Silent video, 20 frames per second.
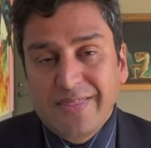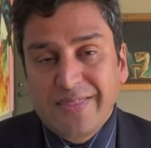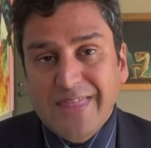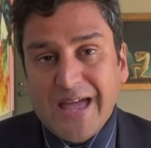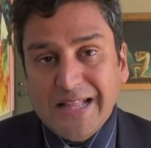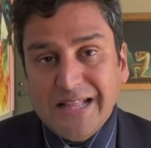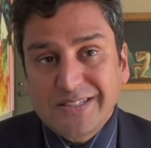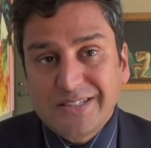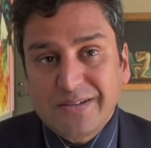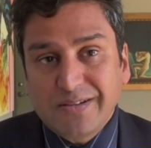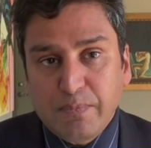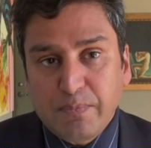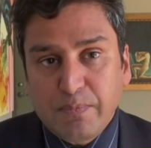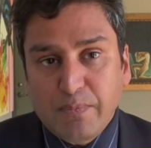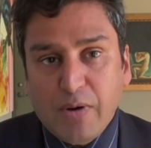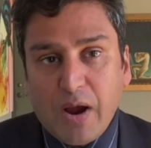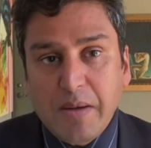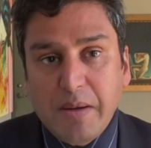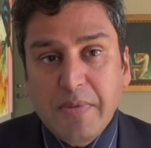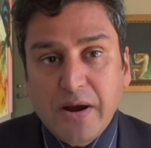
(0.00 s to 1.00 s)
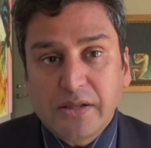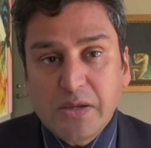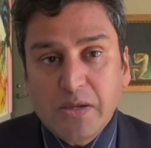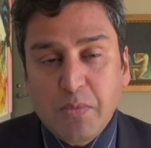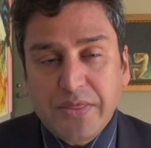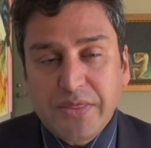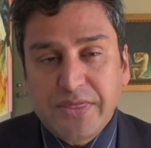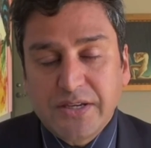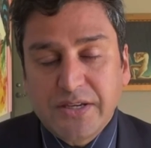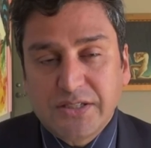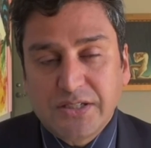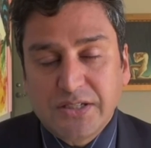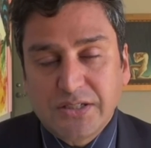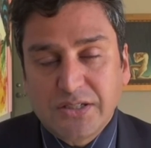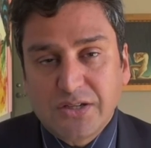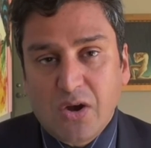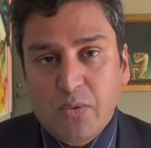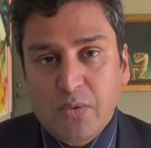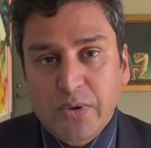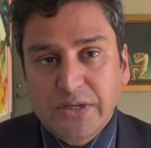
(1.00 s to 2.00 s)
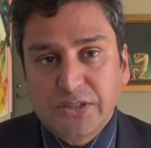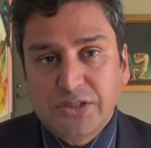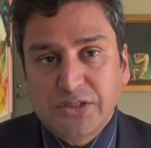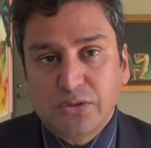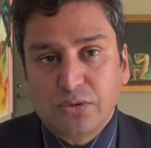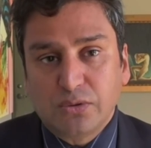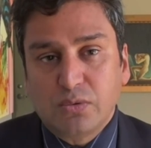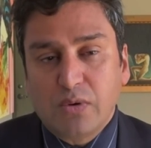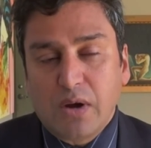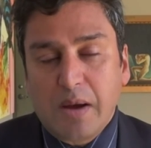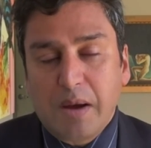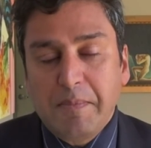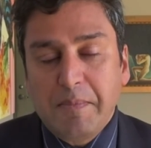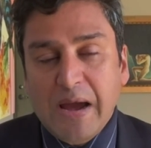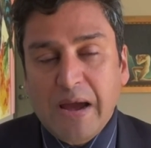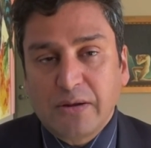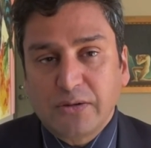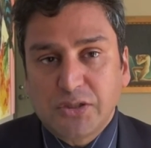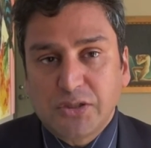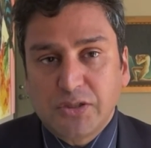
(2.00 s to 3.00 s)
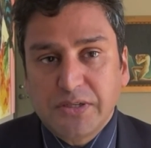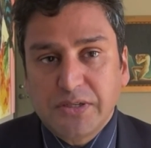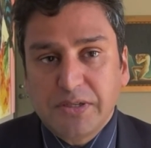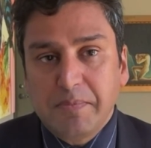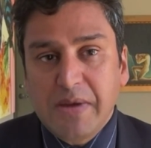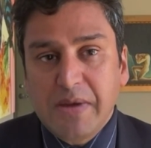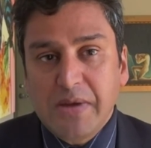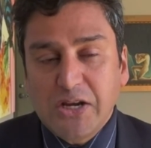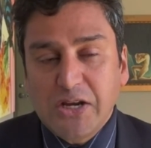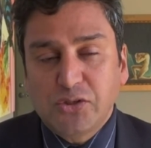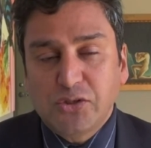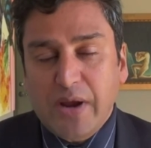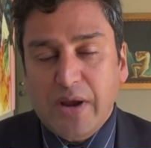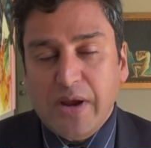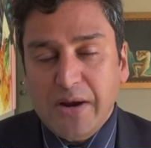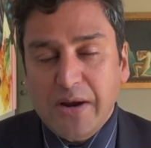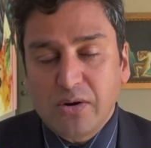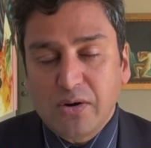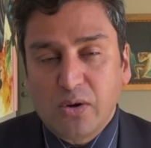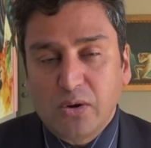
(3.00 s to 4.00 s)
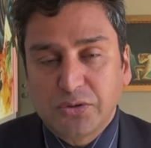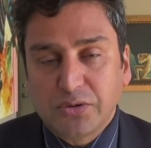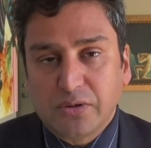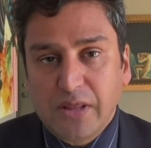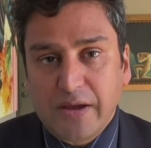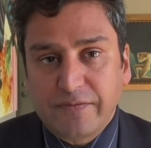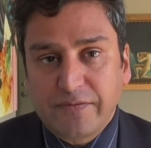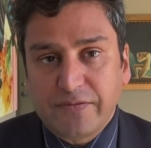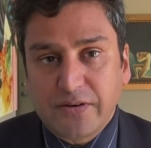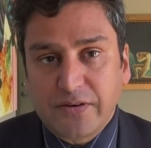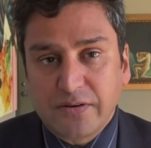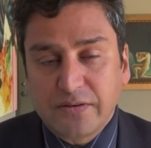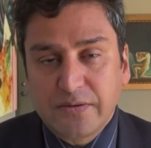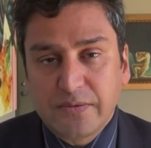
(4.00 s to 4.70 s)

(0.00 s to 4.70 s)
That's primarily what this is going to amount to is a major agricultural effort.